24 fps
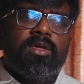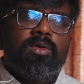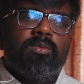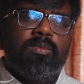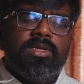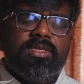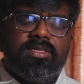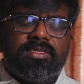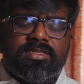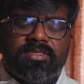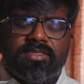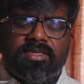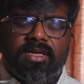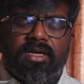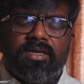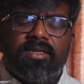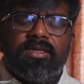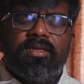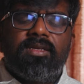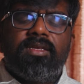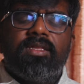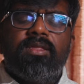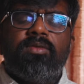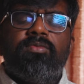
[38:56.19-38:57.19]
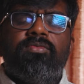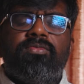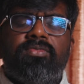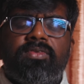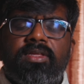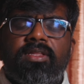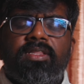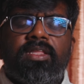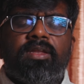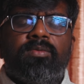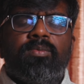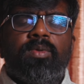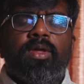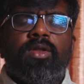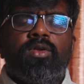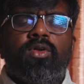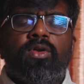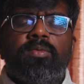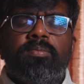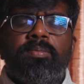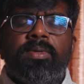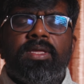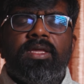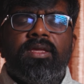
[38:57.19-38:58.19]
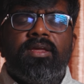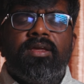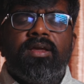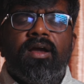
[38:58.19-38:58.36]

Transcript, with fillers: We'll suddenly feel that we are not being